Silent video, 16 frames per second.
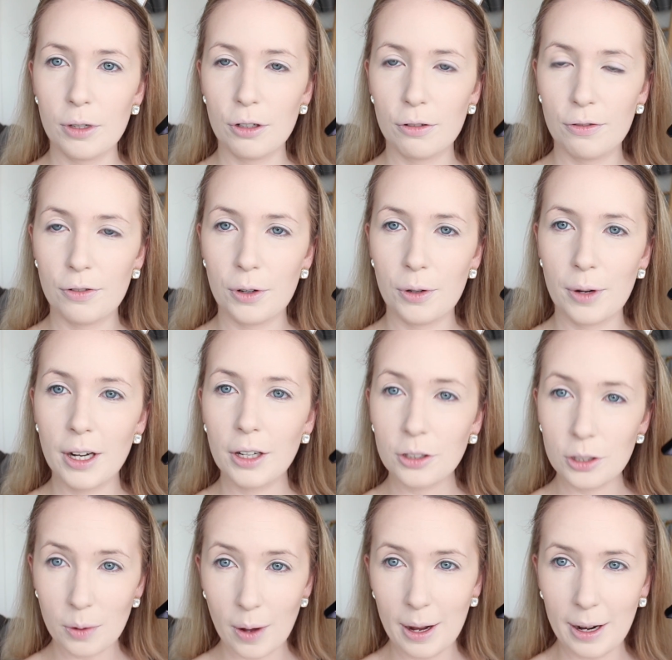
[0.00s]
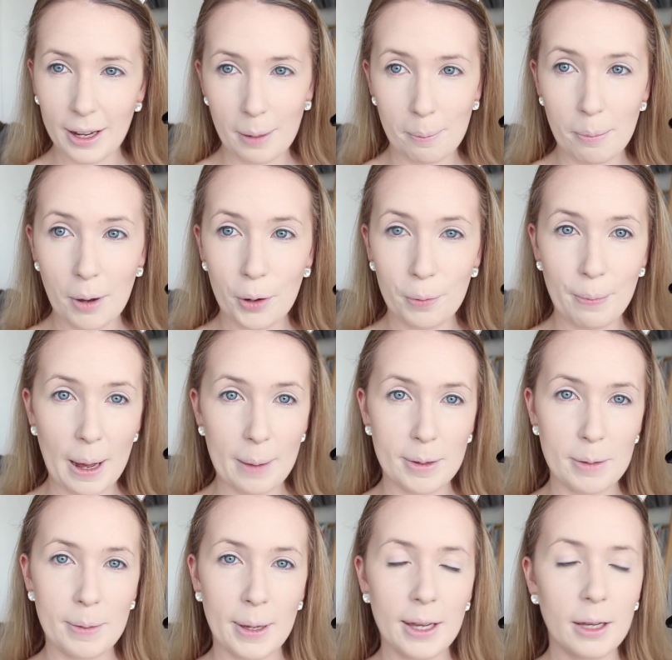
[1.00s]
beautiful, it looks quite like a bold
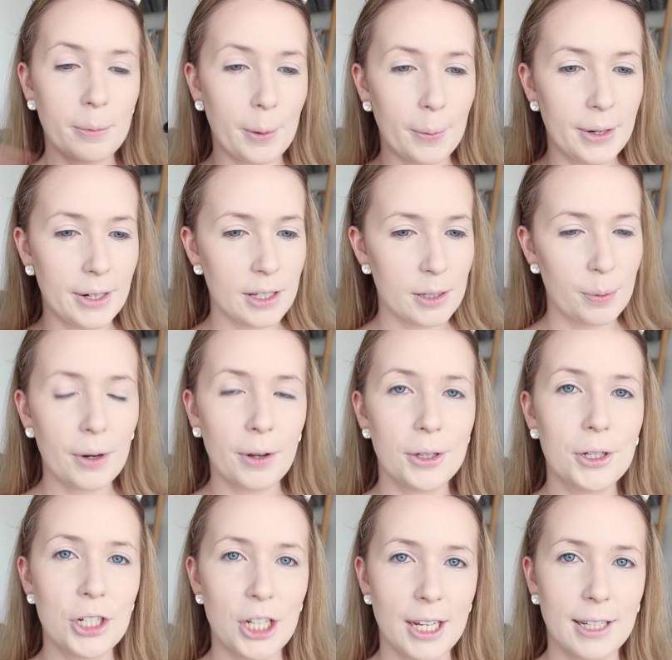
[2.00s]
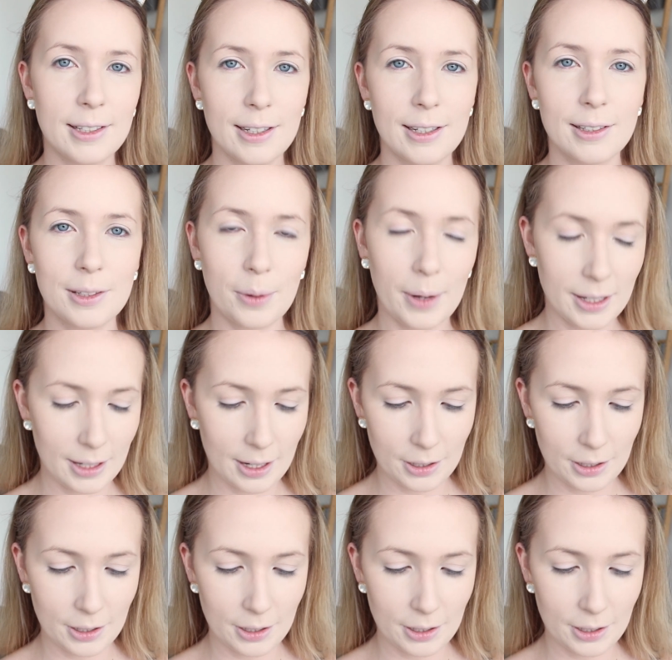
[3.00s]
Barbie pink, but when it's put on the cheeks it is quite